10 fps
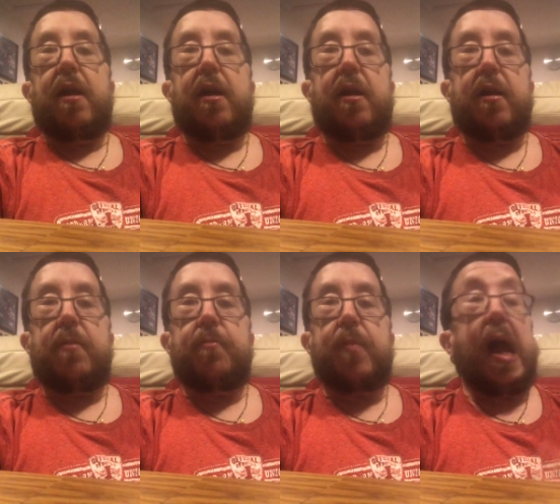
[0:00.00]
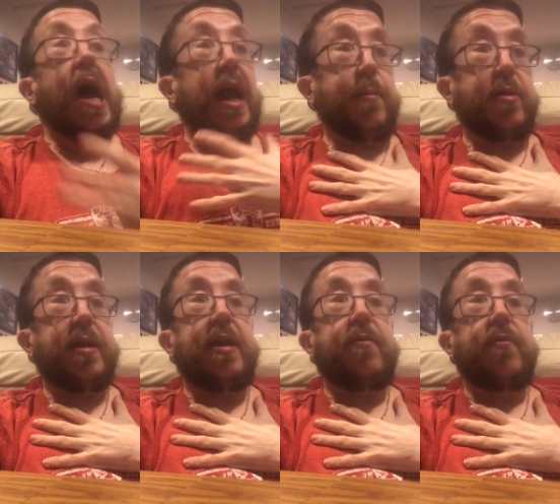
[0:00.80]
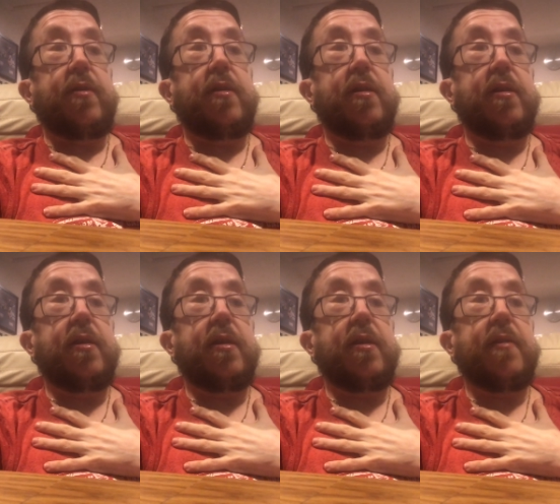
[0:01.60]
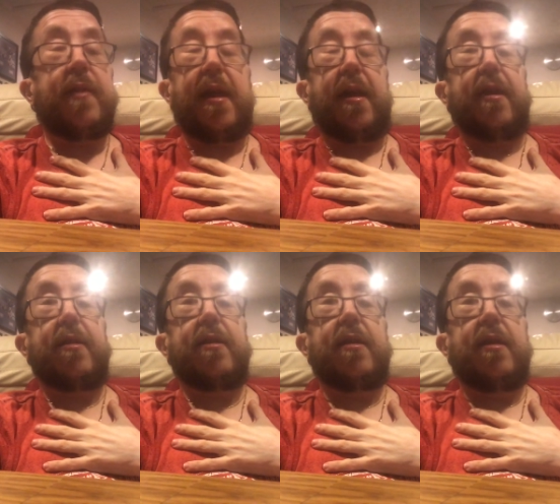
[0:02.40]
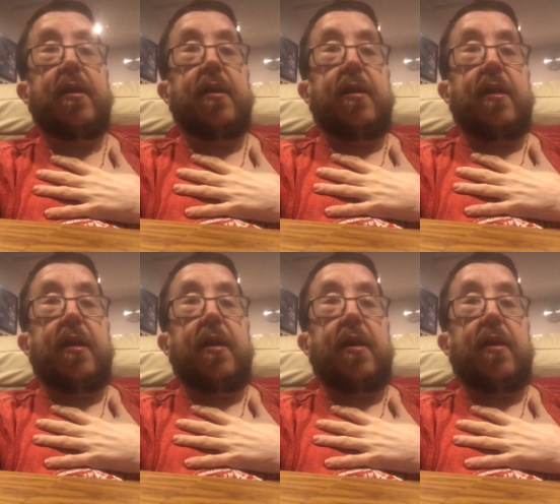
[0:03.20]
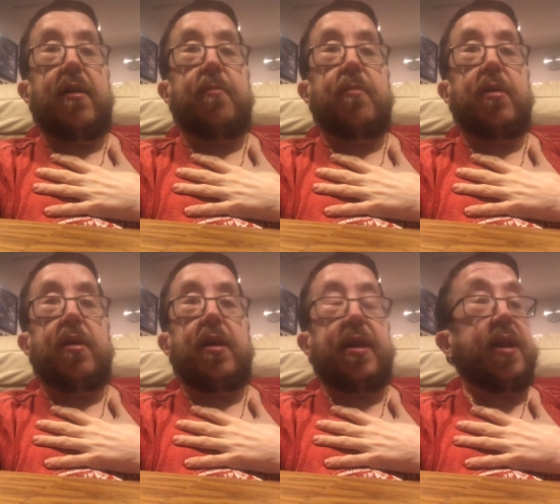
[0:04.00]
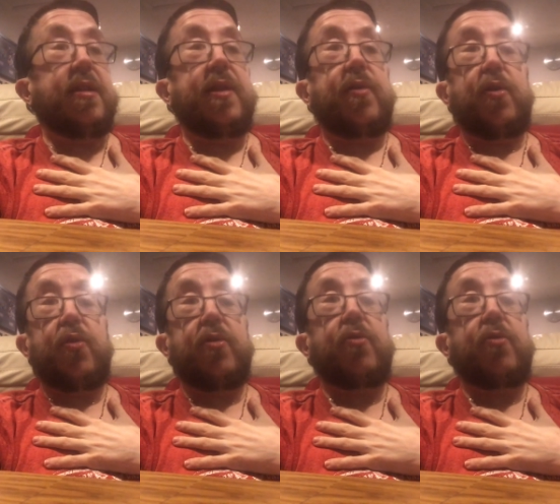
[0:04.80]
I believe that a kid needs a good